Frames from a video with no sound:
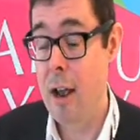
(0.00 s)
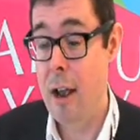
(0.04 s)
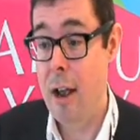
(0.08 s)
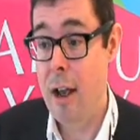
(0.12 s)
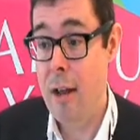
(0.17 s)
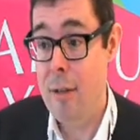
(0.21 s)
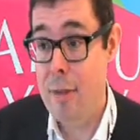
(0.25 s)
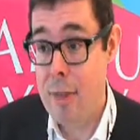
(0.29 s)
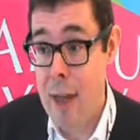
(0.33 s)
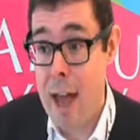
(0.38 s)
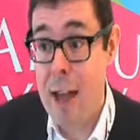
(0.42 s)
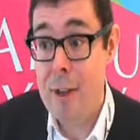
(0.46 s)

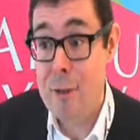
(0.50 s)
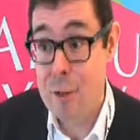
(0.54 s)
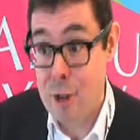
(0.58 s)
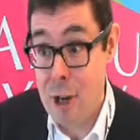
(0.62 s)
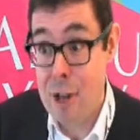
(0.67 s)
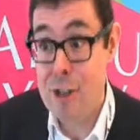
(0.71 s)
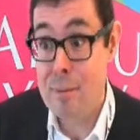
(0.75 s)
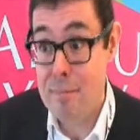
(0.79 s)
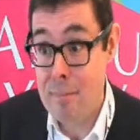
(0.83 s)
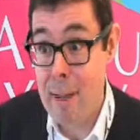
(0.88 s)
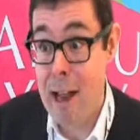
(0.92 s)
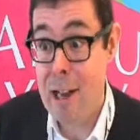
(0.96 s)
And that
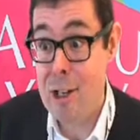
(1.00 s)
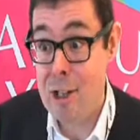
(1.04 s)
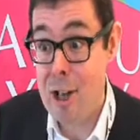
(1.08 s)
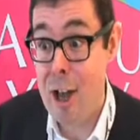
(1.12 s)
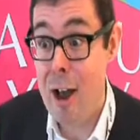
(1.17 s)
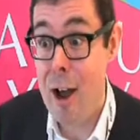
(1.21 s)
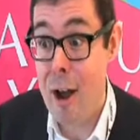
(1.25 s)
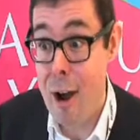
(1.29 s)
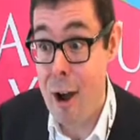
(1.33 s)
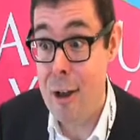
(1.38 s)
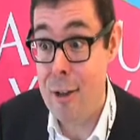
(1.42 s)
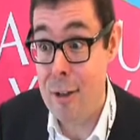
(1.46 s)
doesn't matter
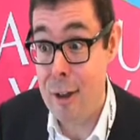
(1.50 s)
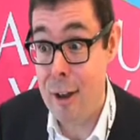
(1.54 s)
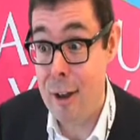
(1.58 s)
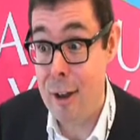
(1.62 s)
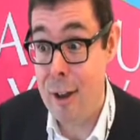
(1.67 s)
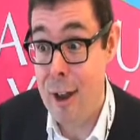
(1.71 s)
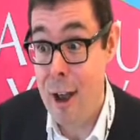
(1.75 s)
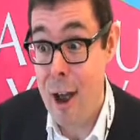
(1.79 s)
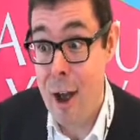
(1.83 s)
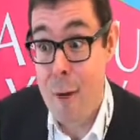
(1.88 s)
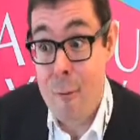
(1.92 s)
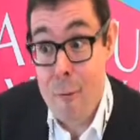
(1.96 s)
either.
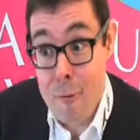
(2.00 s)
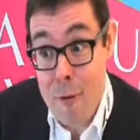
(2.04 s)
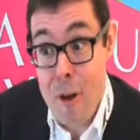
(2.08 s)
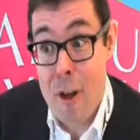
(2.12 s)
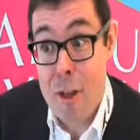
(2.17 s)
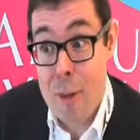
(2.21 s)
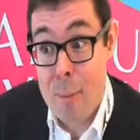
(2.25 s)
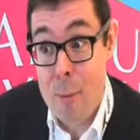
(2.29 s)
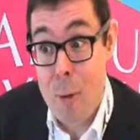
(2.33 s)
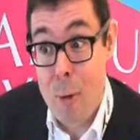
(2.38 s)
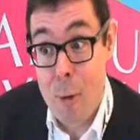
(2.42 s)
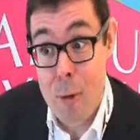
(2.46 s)
And
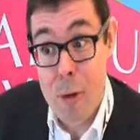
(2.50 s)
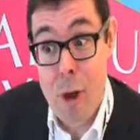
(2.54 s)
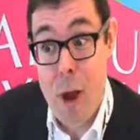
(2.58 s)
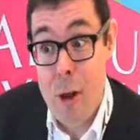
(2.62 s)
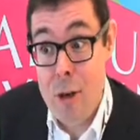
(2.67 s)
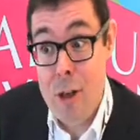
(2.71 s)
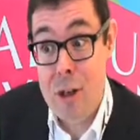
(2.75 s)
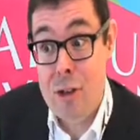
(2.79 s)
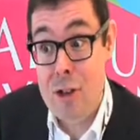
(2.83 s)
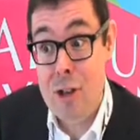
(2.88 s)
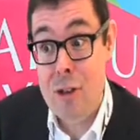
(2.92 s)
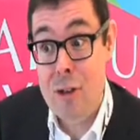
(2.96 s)
furthermore, not only
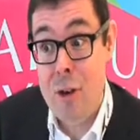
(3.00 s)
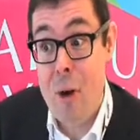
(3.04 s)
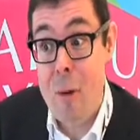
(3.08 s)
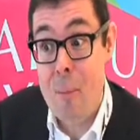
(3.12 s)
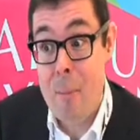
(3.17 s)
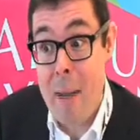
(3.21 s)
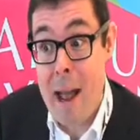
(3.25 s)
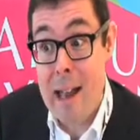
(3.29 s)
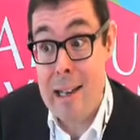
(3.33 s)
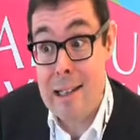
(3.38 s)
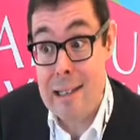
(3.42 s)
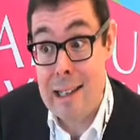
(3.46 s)
does it not
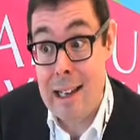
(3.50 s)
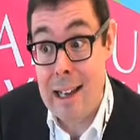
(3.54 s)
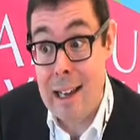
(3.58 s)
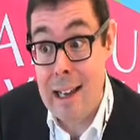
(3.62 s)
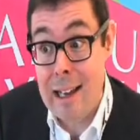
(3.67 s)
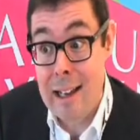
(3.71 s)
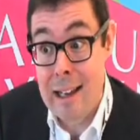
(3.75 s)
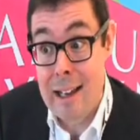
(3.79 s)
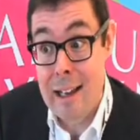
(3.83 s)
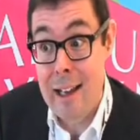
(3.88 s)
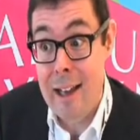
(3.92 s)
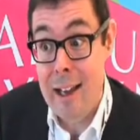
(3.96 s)
matter,
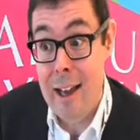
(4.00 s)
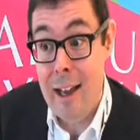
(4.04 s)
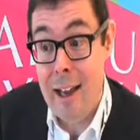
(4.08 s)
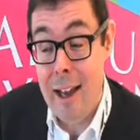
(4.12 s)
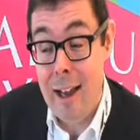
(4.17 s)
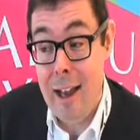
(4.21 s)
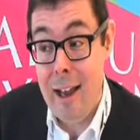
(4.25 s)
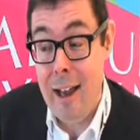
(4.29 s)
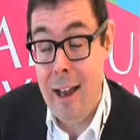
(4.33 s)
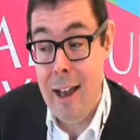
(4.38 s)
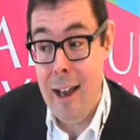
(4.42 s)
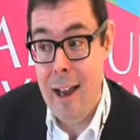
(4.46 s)

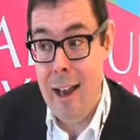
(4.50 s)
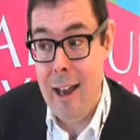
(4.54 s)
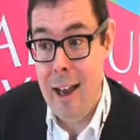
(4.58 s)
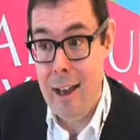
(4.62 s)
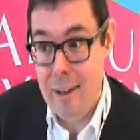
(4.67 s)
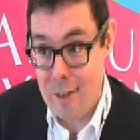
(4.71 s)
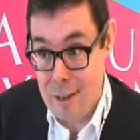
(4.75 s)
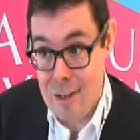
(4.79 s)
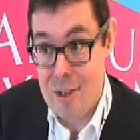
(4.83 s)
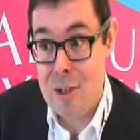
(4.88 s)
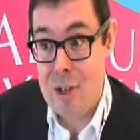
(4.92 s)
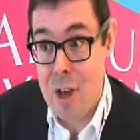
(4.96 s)

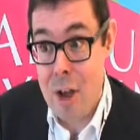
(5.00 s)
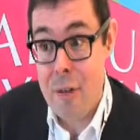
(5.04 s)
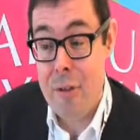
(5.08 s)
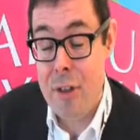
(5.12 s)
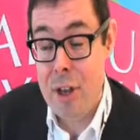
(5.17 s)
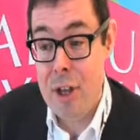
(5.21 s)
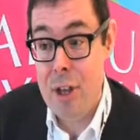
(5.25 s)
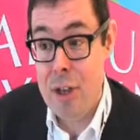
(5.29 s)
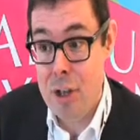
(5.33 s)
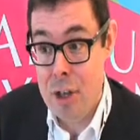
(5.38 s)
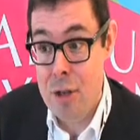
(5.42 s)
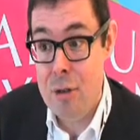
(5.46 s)
there's
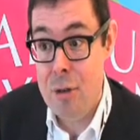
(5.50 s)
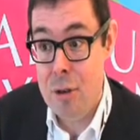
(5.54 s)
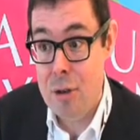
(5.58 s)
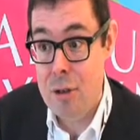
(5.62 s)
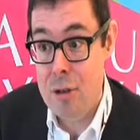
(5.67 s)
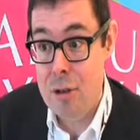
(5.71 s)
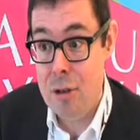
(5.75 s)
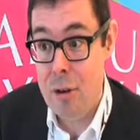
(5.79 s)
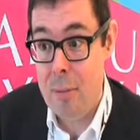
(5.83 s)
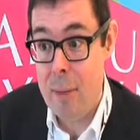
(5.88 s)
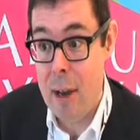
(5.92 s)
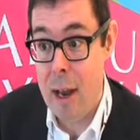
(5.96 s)
nothing you can
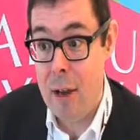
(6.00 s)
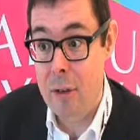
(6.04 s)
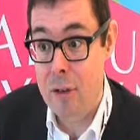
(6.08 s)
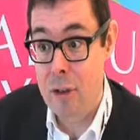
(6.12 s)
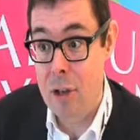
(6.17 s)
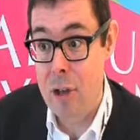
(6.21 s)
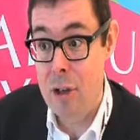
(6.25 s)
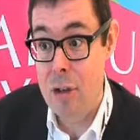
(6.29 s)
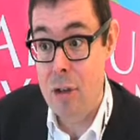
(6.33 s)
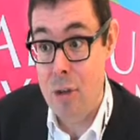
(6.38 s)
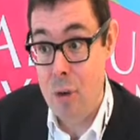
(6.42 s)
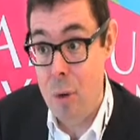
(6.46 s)
do about it.
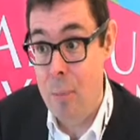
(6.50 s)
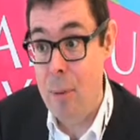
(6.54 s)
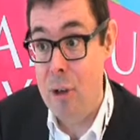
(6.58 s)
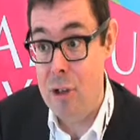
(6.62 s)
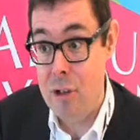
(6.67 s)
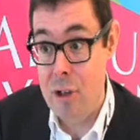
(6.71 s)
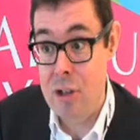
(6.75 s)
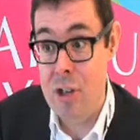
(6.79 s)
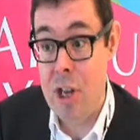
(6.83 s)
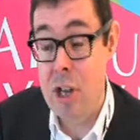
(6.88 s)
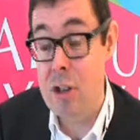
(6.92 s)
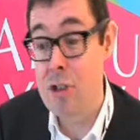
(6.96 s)
Your
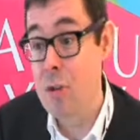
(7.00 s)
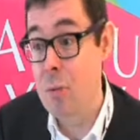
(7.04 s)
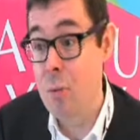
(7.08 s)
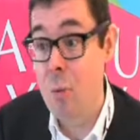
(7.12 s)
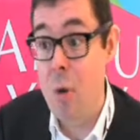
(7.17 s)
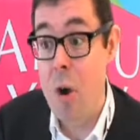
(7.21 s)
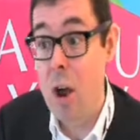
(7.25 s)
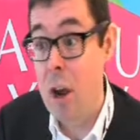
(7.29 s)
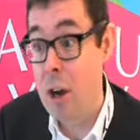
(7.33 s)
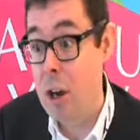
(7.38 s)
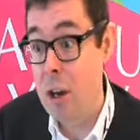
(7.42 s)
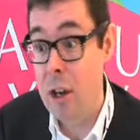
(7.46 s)
business has to
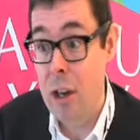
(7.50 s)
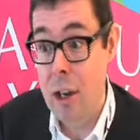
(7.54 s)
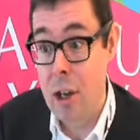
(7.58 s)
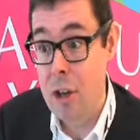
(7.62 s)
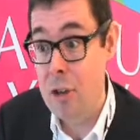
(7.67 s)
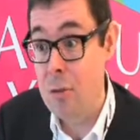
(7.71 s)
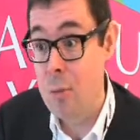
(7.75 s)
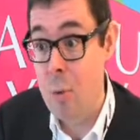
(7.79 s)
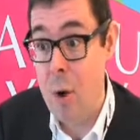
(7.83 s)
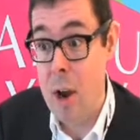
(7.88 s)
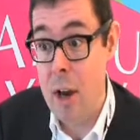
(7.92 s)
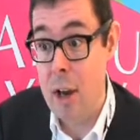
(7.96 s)
work
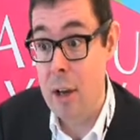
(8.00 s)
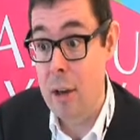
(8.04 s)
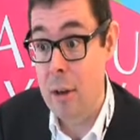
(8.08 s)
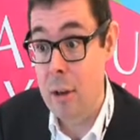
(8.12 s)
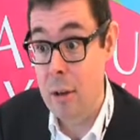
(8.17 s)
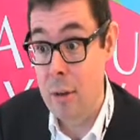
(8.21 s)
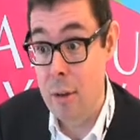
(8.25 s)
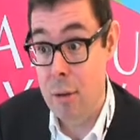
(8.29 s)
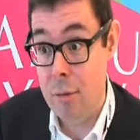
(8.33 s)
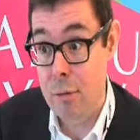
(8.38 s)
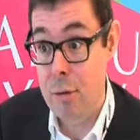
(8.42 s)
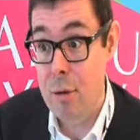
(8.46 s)
its way
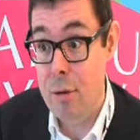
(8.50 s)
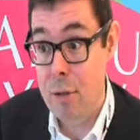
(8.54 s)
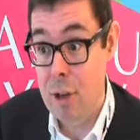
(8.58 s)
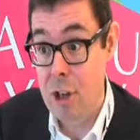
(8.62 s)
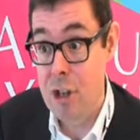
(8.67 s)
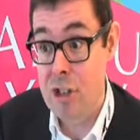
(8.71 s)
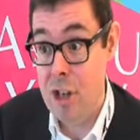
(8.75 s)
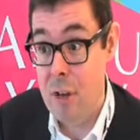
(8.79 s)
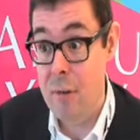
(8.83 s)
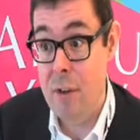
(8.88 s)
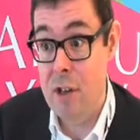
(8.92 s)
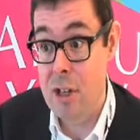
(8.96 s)
through
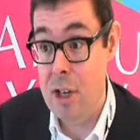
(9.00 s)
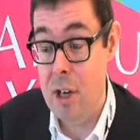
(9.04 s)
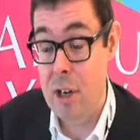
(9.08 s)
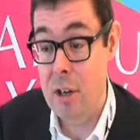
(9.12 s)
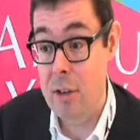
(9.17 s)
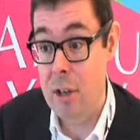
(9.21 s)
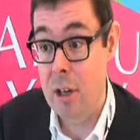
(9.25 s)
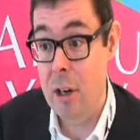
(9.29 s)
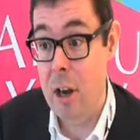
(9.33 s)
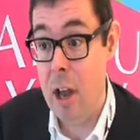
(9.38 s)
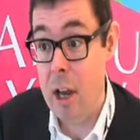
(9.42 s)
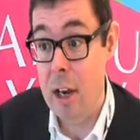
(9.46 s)
this if it's
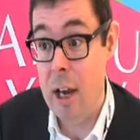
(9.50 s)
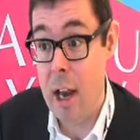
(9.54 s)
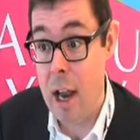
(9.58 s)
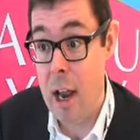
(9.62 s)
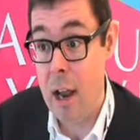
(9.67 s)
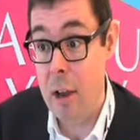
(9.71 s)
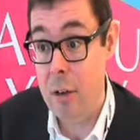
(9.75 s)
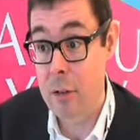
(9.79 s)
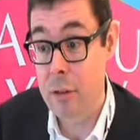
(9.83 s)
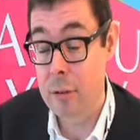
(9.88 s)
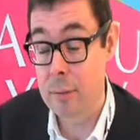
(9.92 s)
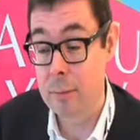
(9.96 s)
anything like
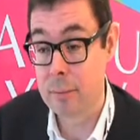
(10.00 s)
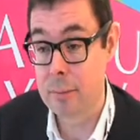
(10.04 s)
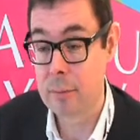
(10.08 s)
ours.